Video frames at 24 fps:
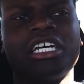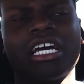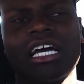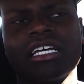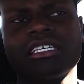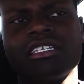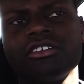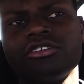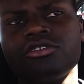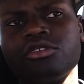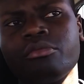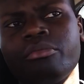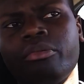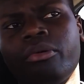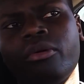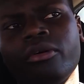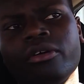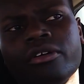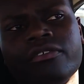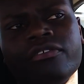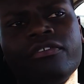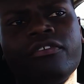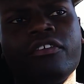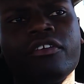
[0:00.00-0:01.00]
chassis
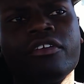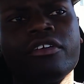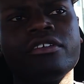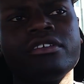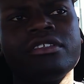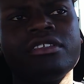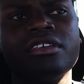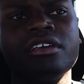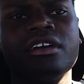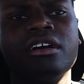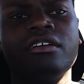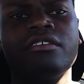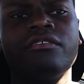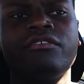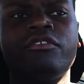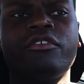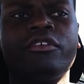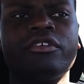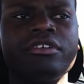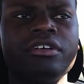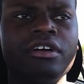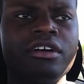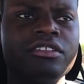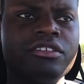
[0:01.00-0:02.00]
support for
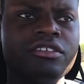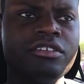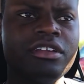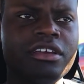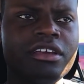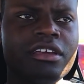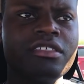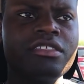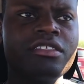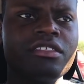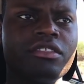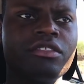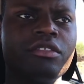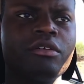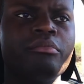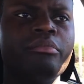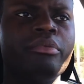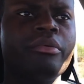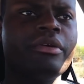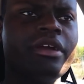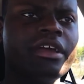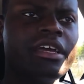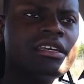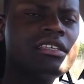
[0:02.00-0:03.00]
underneath
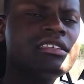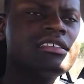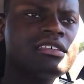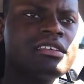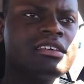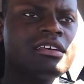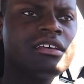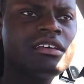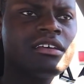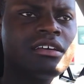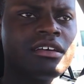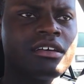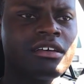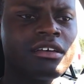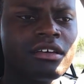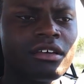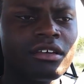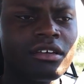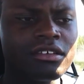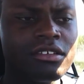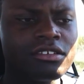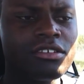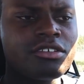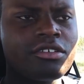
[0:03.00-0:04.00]
the brace.
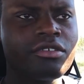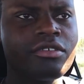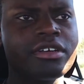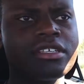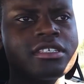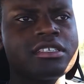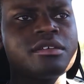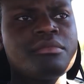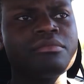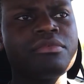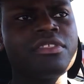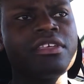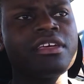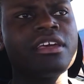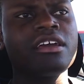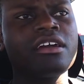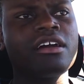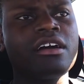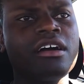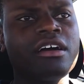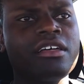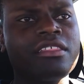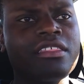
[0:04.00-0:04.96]
So it's something